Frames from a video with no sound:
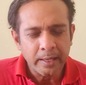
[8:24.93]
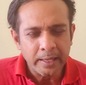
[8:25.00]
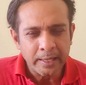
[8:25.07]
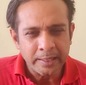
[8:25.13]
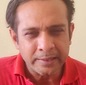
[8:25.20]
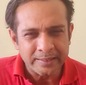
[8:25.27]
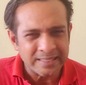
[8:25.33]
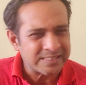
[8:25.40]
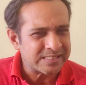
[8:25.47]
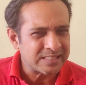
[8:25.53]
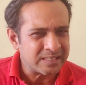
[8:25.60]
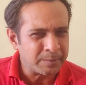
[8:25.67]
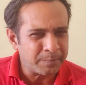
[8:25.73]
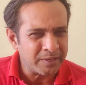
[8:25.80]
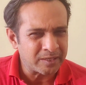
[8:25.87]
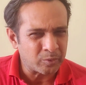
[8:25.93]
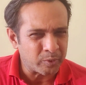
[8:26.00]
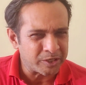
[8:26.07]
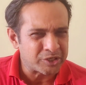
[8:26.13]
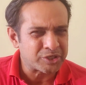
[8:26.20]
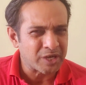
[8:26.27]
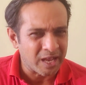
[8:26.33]
And that's the debate we
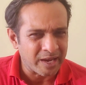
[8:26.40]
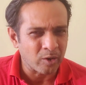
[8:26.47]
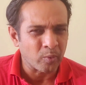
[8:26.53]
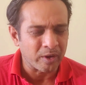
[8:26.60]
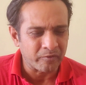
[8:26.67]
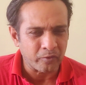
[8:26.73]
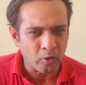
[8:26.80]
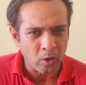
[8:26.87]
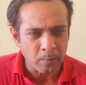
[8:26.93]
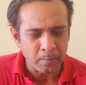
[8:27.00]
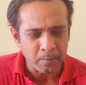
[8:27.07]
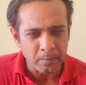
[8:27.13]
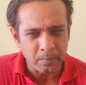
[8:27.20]
shy away from.